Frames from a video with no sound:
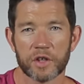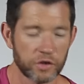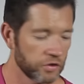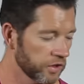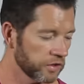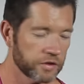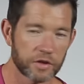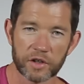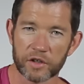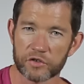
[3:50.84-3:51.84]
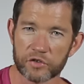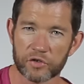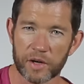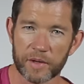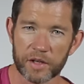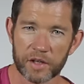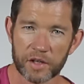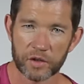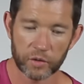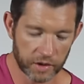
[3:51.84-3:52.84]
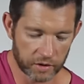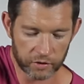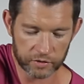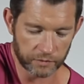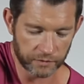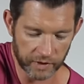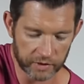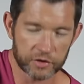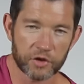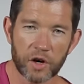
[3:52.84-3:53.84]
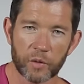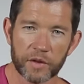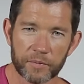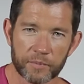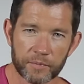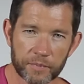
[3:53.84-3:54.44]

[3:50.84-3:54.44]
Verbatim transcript: You can use it as, you can strum it, or you can do some finger style with it.